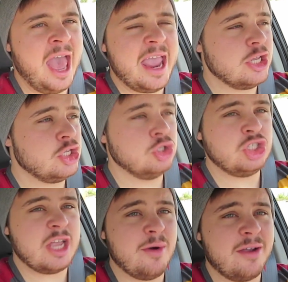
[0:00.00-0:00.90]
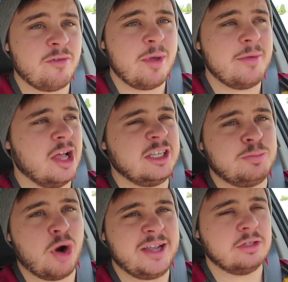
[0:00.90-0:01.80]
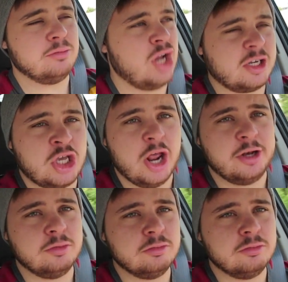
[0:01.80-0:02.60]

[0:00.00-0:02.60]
hey you stay away from baby ollie's brains not kidding